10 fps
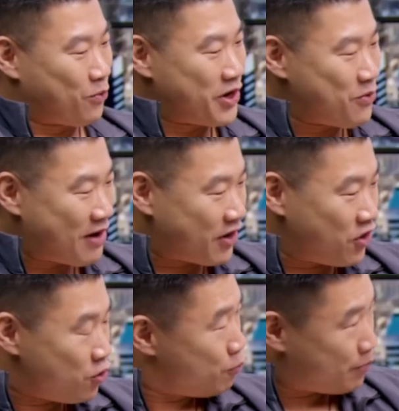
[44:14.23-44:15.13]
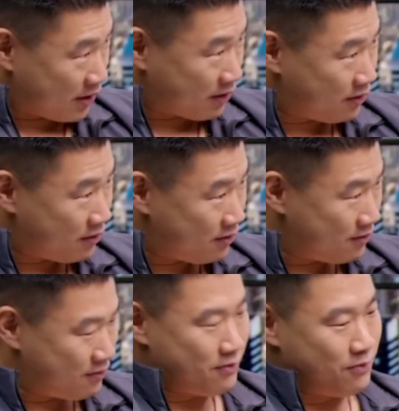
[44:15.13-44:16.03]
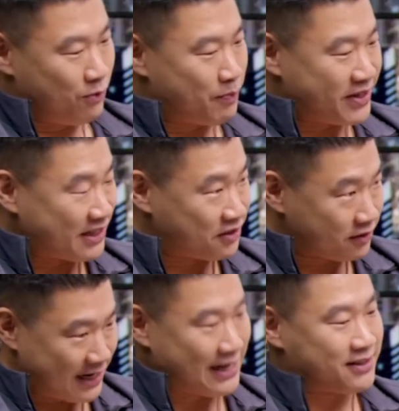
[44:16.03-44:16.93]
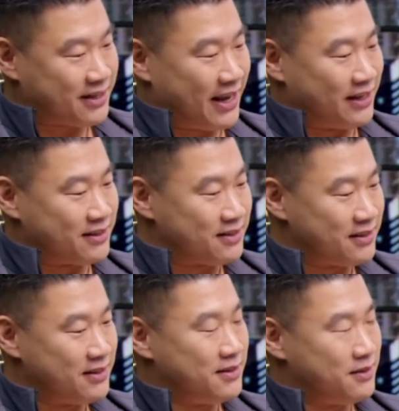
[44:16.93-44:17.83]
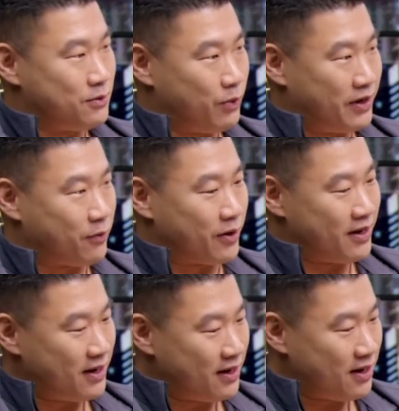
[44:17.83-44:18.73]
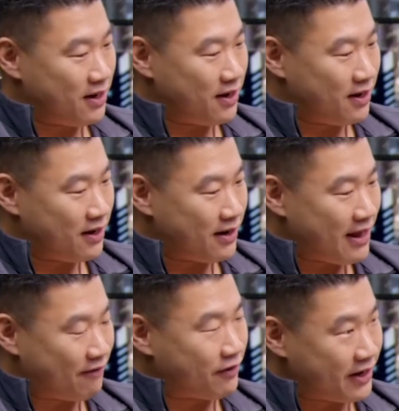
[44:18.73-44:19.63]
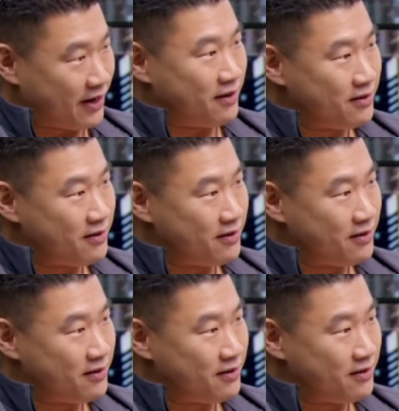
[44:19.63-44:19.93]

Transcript: Where you have a new pick with potential 10X gains. Wait for it. Every day.